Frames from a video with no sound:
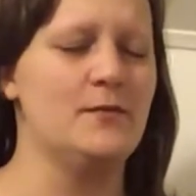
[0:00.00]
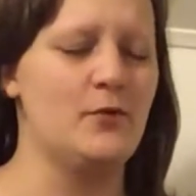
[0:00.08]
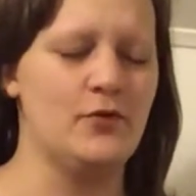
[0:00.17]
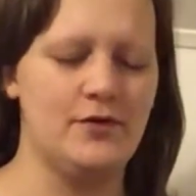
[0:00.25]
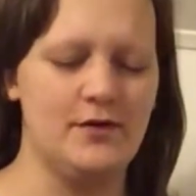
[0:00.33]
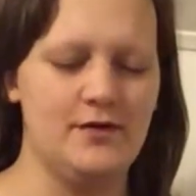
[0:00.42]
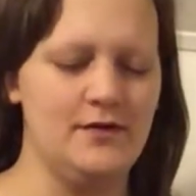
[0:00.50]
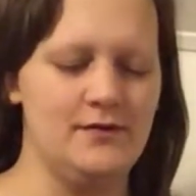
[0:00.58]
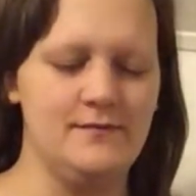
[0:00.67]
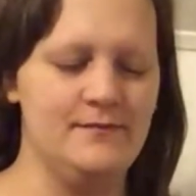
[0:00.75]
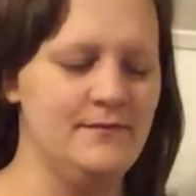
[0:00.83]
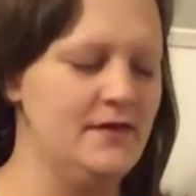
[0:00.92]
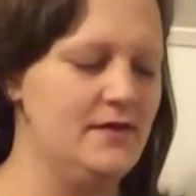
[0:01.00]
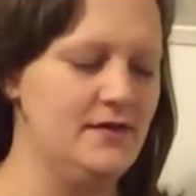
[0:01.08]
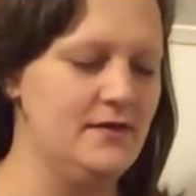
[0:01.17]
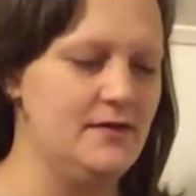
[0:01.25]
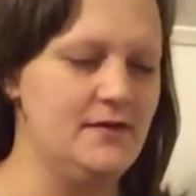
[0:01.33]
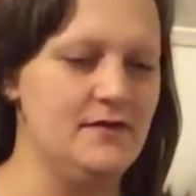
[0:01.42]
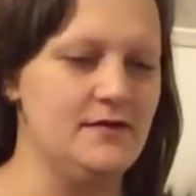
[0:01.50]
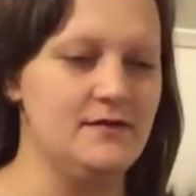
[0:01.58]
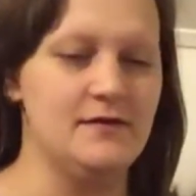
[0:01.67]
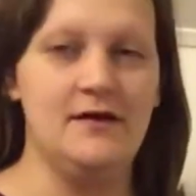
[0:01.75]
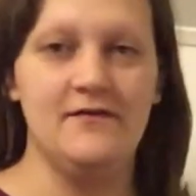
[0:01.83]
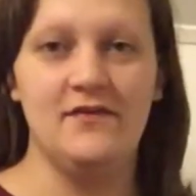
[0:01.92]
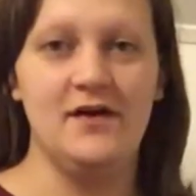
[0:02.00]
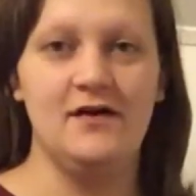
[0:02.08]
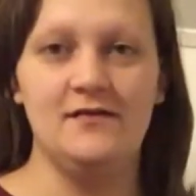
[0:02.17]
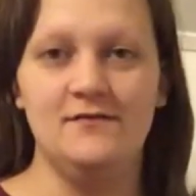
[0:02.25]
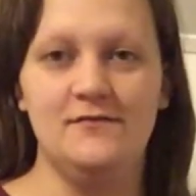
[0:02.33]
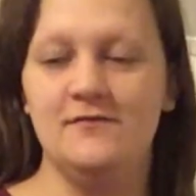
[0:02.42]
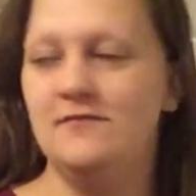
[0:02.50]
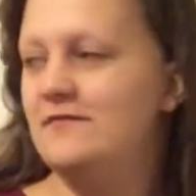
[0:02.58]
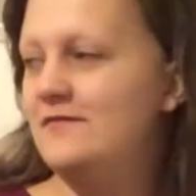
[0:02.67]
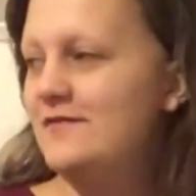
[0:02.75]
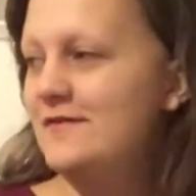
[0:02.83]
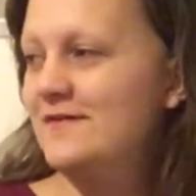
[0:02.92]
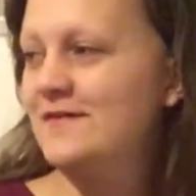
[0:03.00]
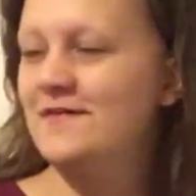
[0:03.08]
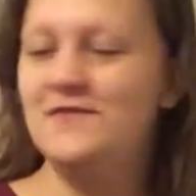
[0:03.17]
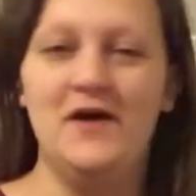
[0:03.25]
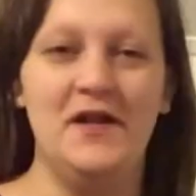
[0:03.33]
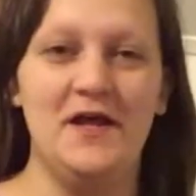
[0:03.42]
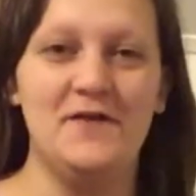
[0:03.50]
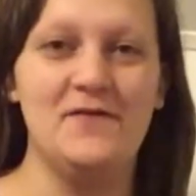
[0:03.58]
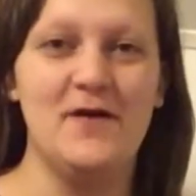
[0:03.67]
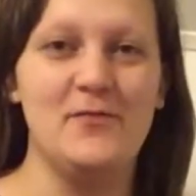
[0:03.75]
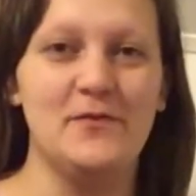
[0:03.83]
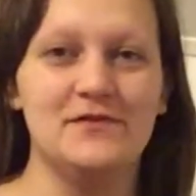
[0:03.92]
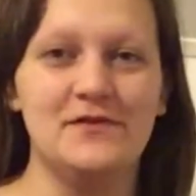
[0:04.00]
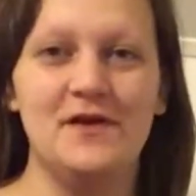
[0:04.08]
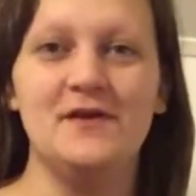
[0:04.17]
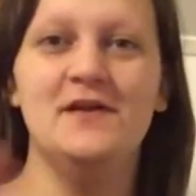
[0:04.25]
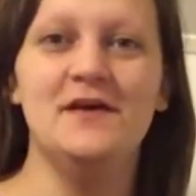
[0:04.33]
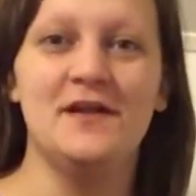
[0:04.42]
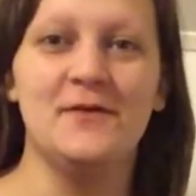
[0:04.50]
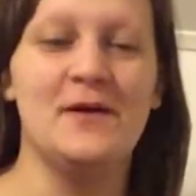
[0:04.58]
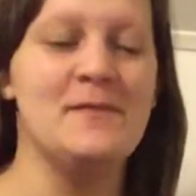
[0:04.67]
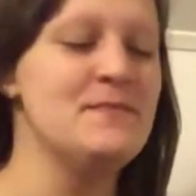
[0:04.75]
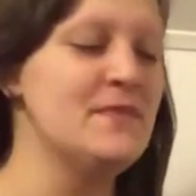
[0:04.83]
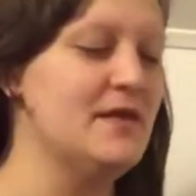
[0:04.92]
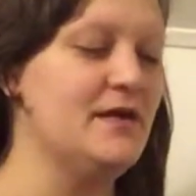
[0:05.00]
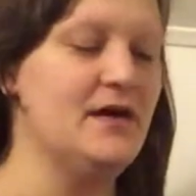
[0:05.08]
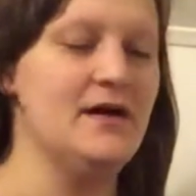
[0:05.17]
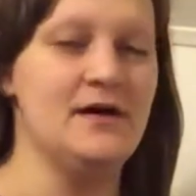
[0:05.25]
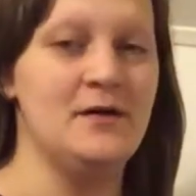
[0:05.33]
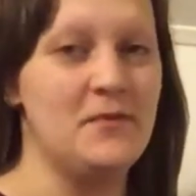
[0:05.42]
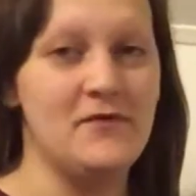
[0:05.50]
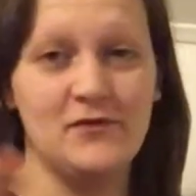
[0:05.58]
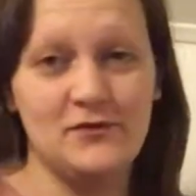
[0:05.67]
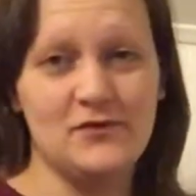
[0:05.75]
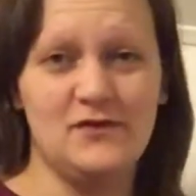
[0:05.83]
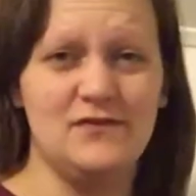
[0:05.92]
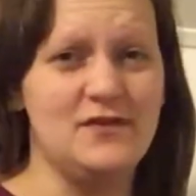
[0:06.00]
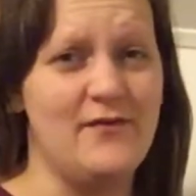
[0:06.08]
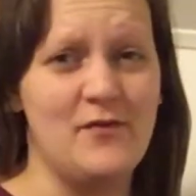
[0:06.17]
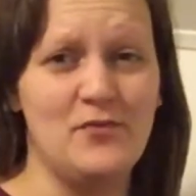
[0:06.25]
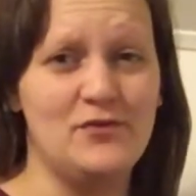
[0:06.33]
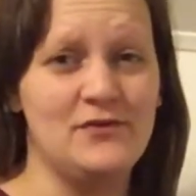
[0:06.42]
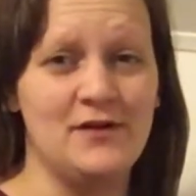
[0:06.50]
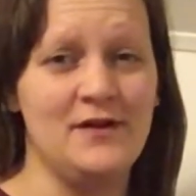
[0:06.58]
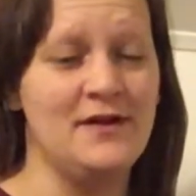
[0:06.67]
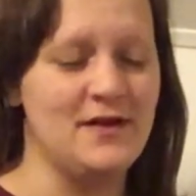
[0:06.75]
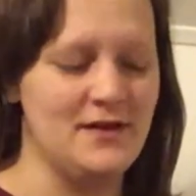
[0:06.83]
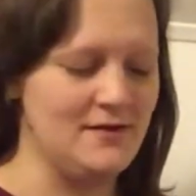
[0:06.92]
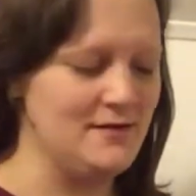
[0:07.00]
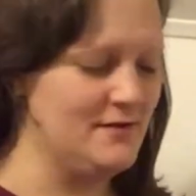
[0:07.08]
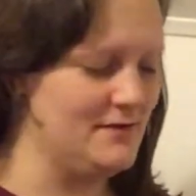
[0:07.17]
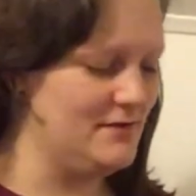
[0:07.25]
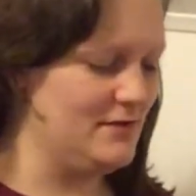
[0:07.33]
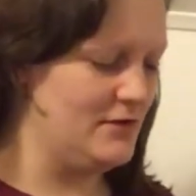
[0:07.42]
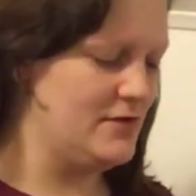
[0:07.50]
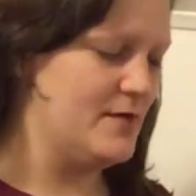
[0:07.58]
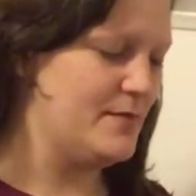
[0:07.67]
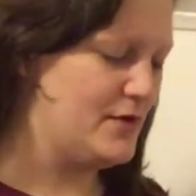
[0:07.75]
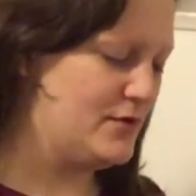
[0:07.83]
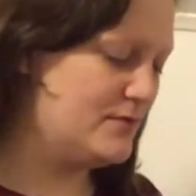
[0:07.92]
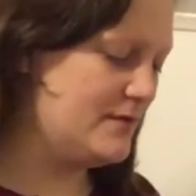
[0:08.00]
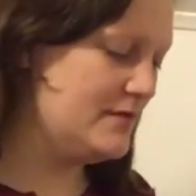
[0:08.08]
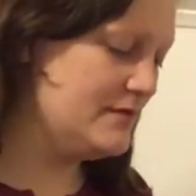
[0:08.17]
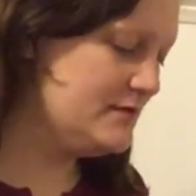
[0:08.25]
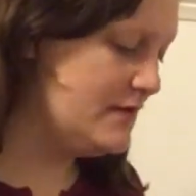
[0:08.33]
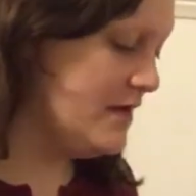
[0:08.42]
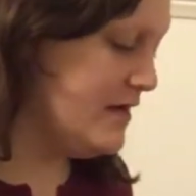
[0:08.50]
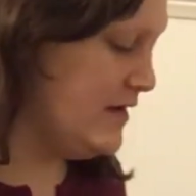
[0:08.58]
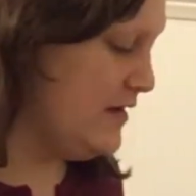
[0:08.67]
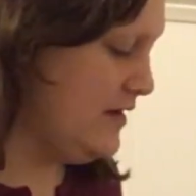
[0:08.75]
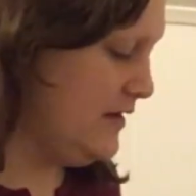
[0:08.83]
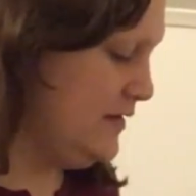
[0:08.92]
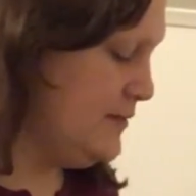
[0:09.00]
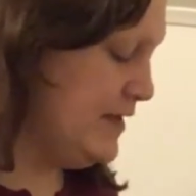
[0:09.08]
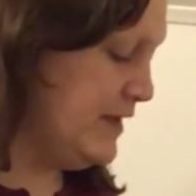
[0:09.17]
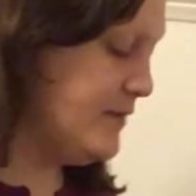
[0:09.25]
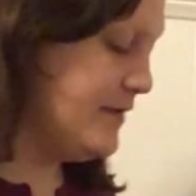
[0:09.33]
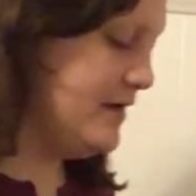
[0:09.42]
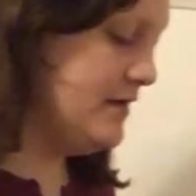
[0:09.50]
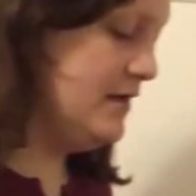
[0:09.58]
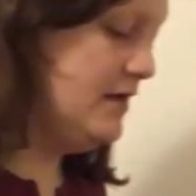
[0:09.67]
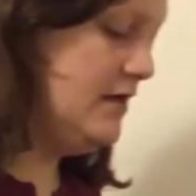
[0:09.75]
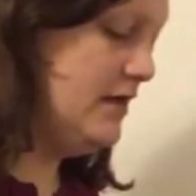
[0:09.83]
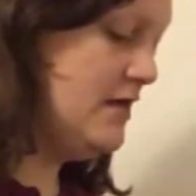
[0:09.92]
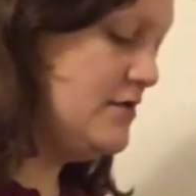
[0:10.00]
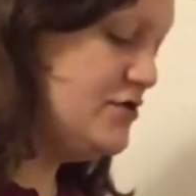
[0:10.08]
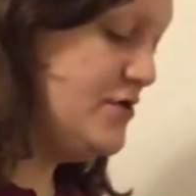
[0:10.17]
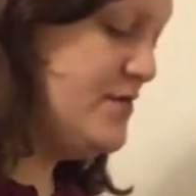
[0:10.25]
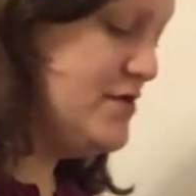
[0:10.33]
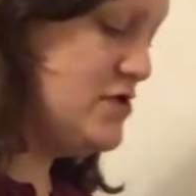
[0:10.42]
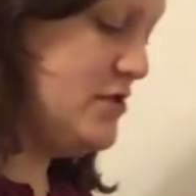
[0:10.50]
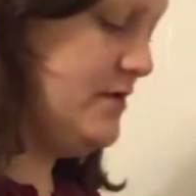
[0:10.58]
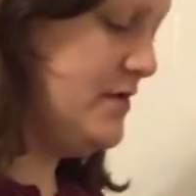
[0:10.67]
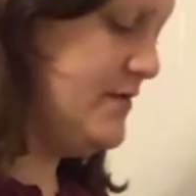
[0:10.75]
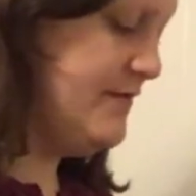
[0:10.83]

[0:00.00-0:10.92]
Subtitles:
in the morning, and I've not had a fabulous night. Anyway, my phone's on 7%. I gotta hurry up and do this. But anyway, it should be showing